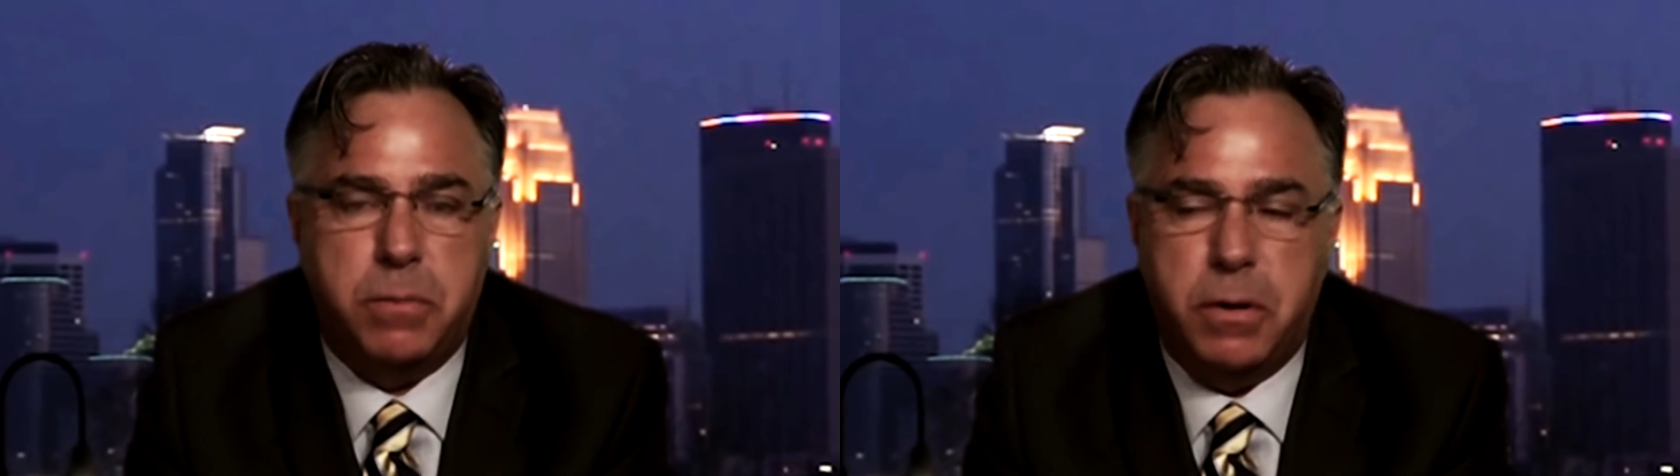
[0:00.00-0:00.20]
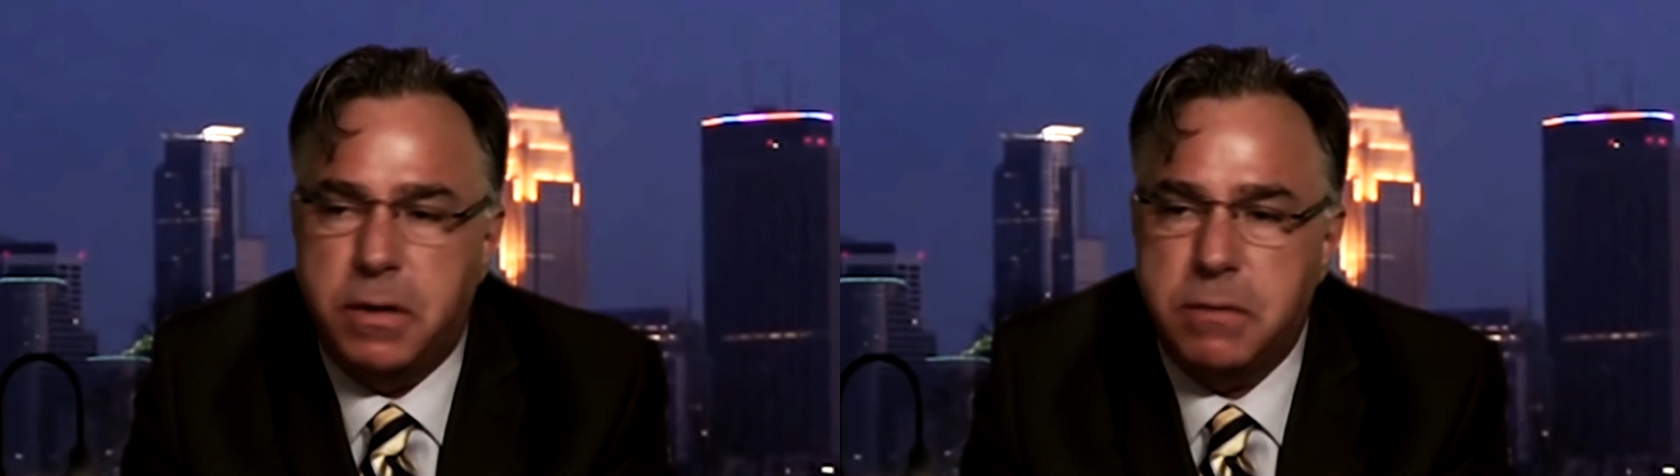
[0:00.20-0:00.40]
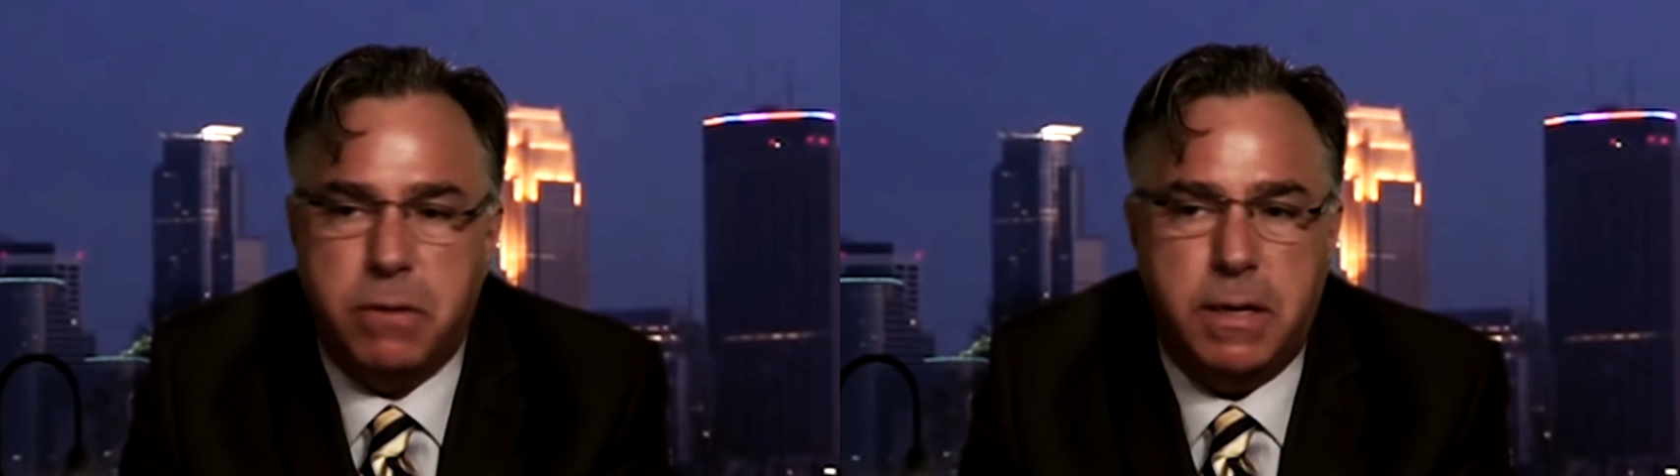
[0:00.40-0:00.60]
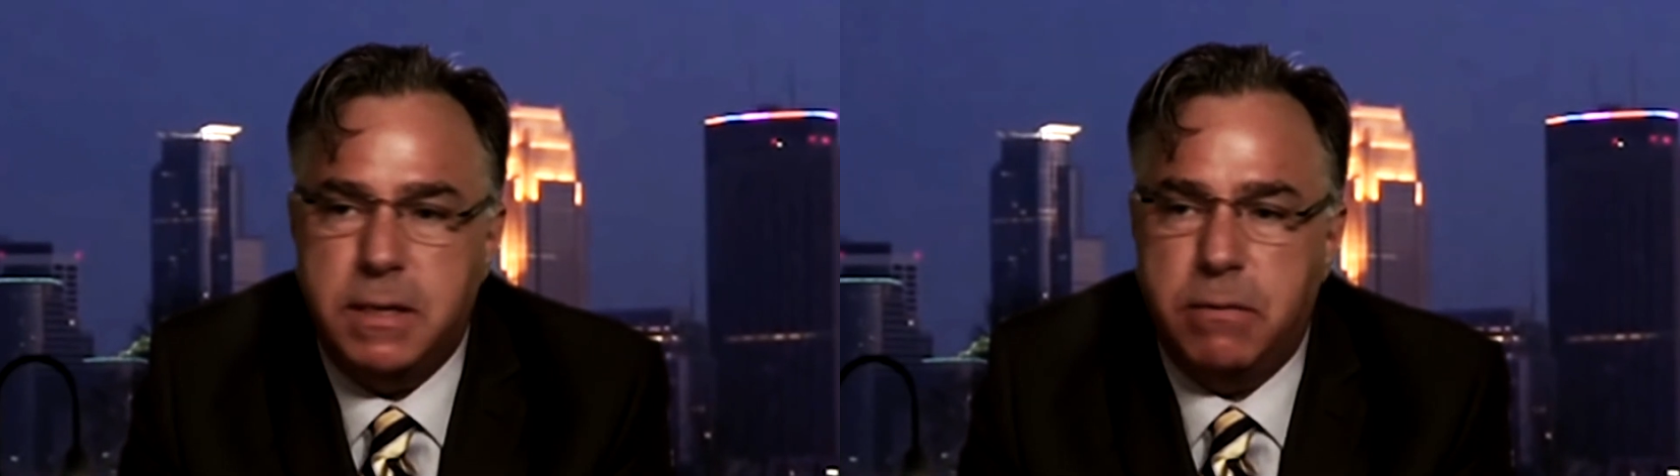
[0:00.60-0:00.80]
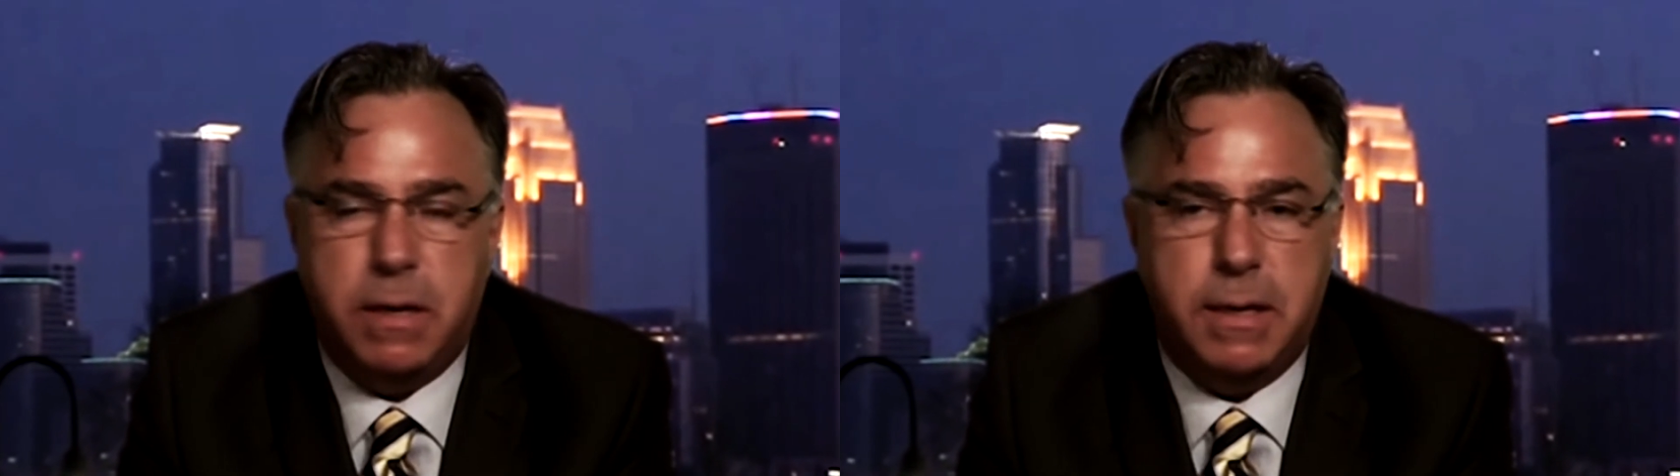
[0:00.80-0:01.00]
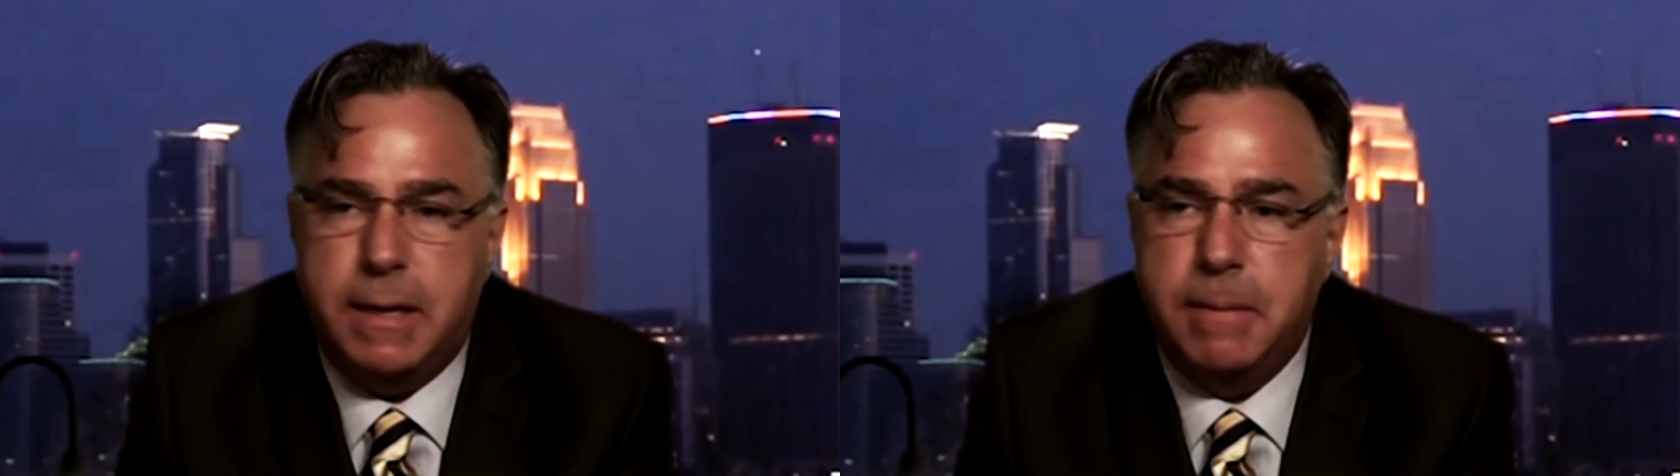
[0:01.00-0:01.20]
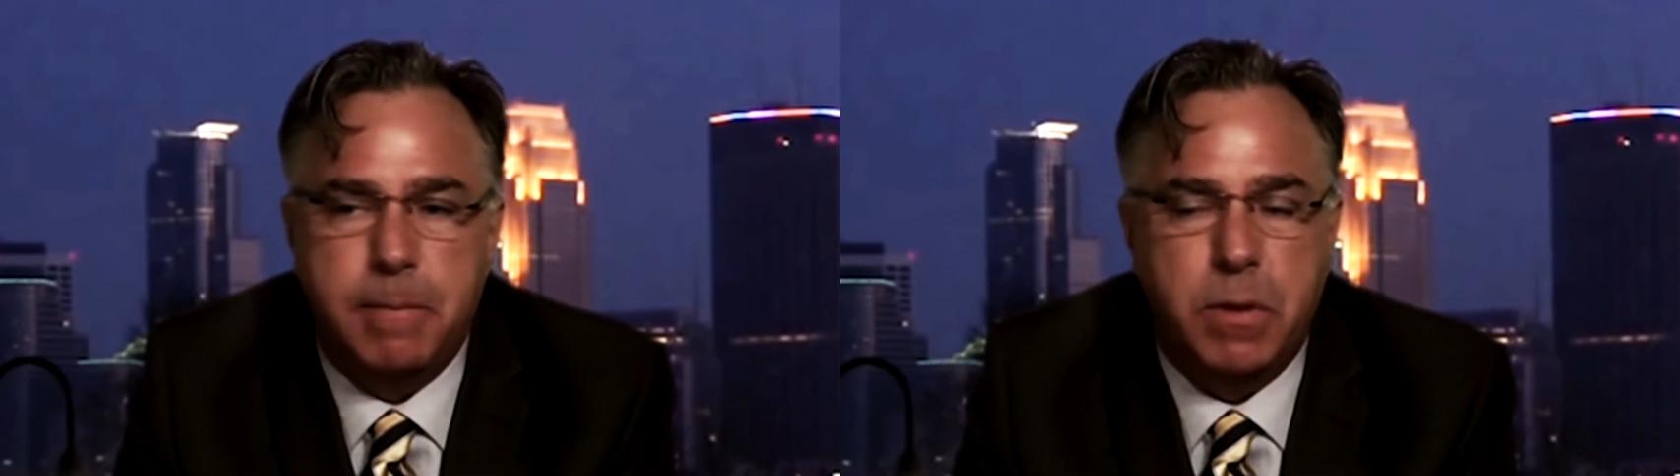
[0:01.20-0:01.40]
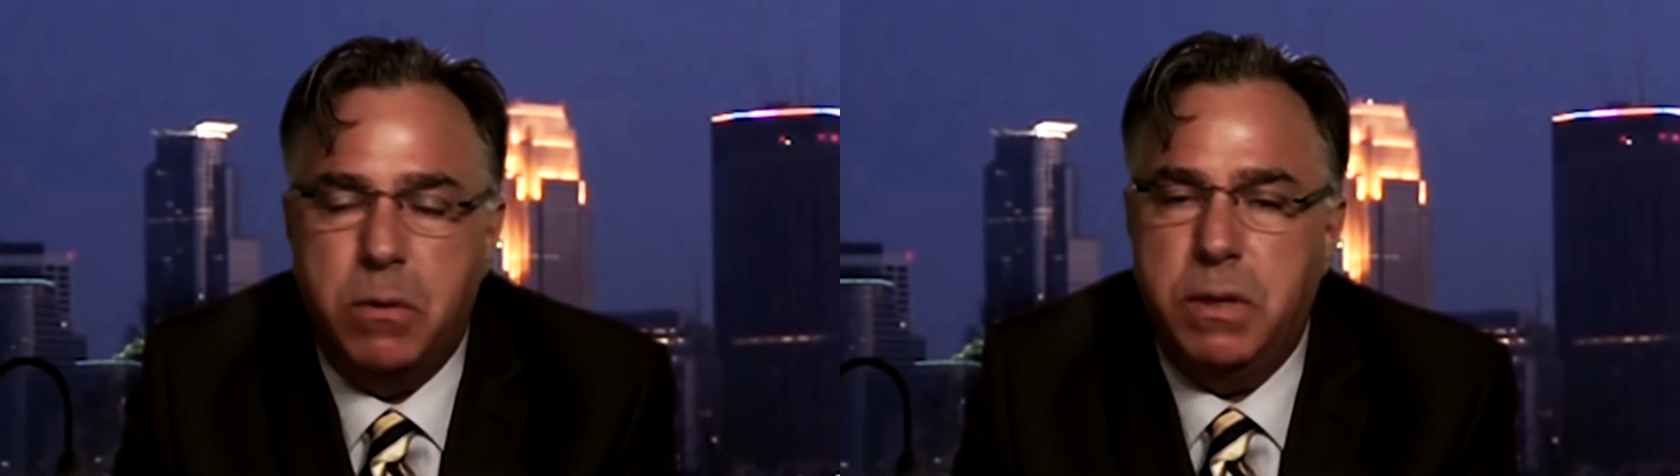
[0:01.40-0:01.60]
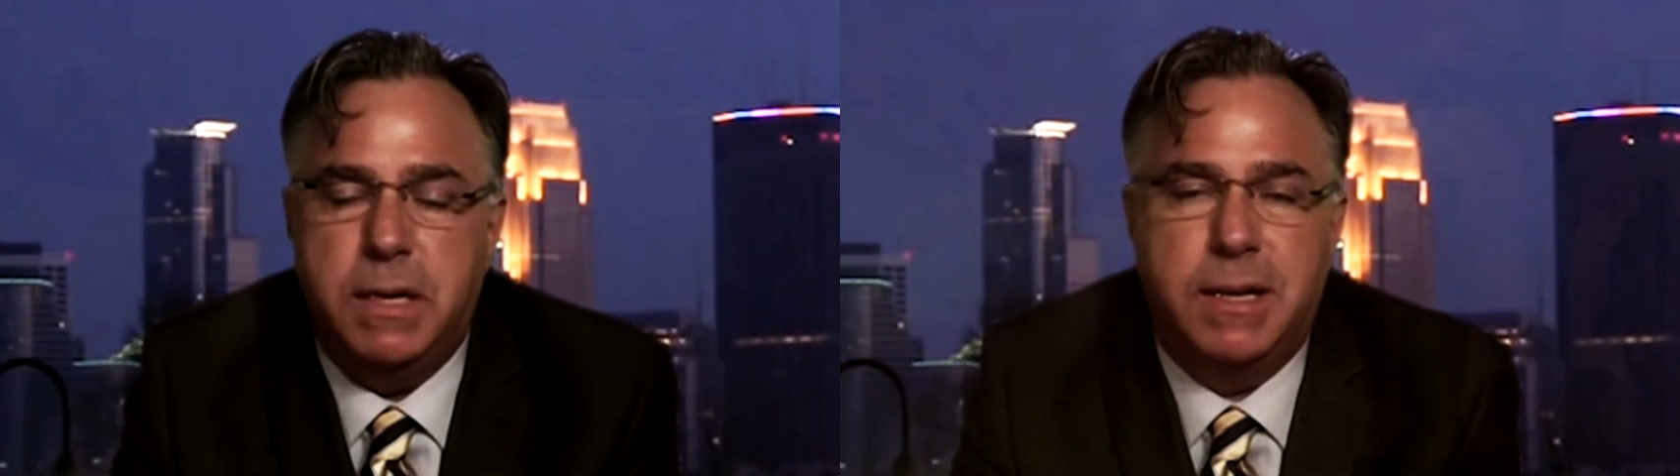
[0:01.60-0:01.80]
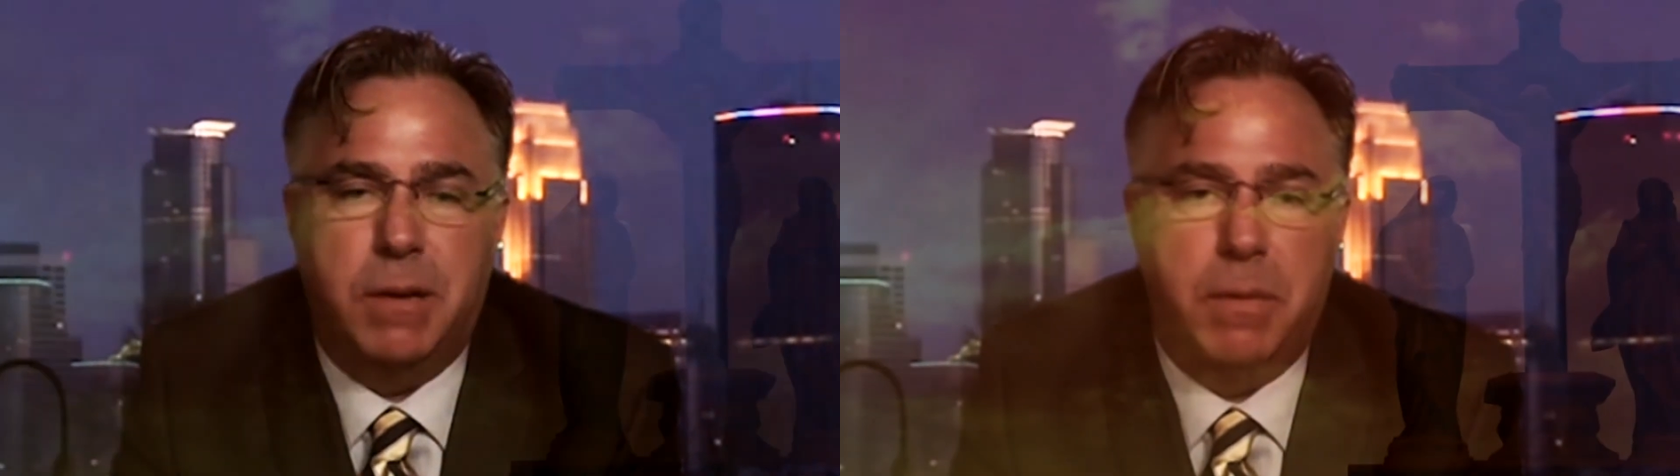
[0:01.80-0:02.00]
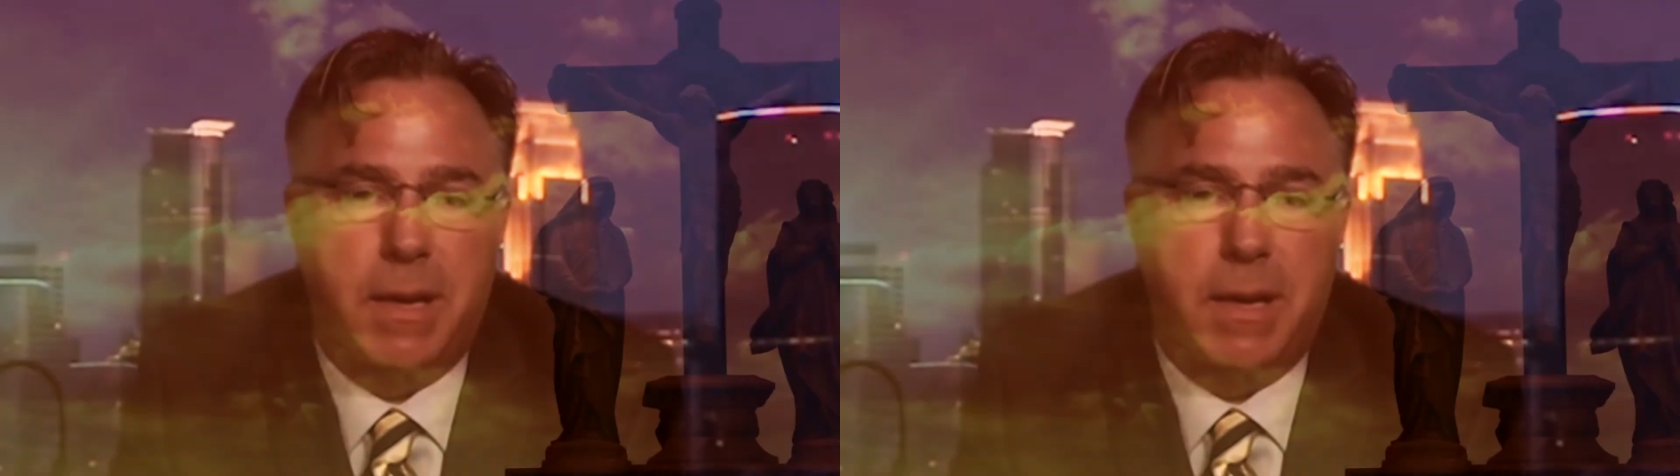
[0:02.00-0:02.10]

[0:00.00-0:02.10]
Burke is raising right now. We need to come